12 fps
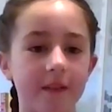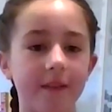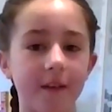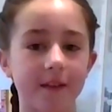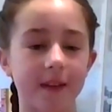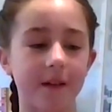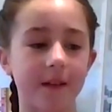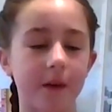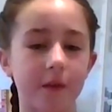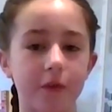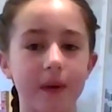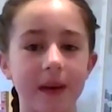lockdown
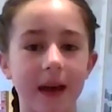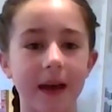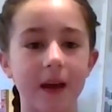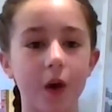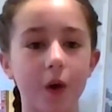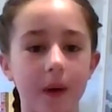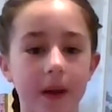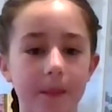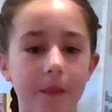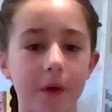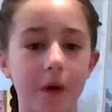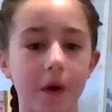now, so we can't go
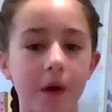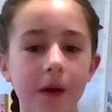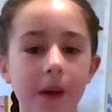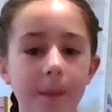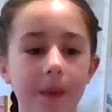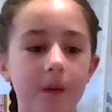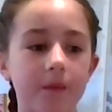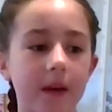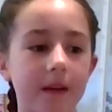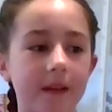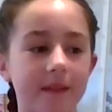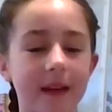anymore. But I'm
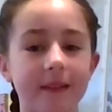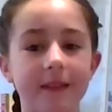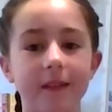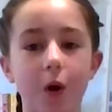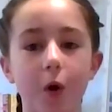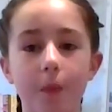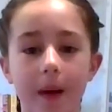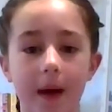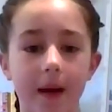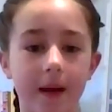very excited to go back.